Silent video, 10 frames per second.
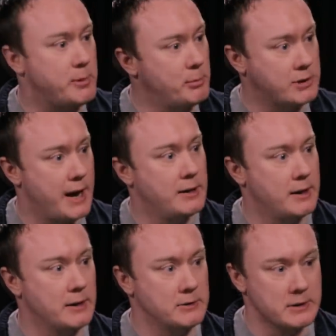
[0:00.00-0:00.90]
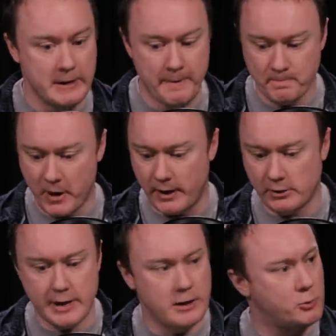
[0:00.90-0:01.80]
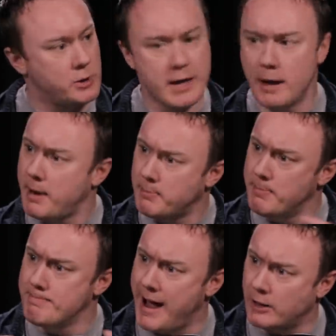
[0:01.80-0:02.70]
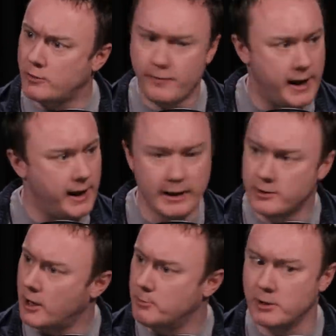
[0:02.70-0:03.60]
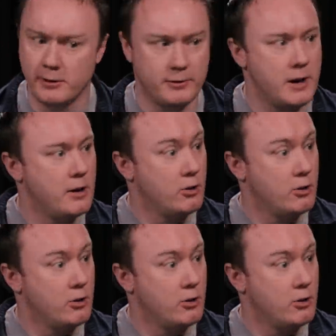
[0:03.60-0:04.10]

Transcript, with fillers: to people saying things. Mm -hmm. And the extent to which that had made me match fit in terms terms of